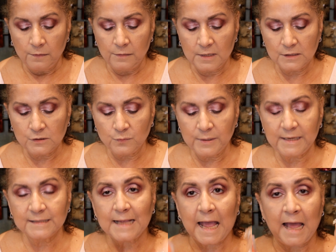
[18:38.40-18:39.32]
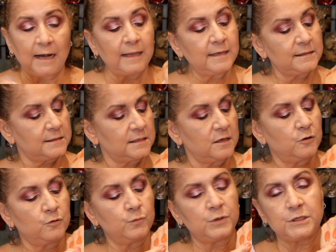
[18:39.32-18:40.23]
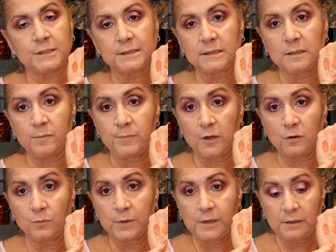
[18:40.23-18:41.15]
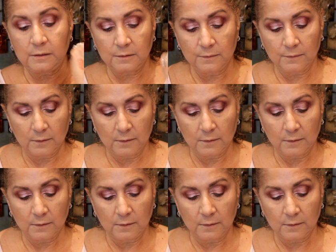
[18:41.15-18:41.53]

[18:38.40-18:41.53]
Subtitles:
This one is Alice, which is the middle one.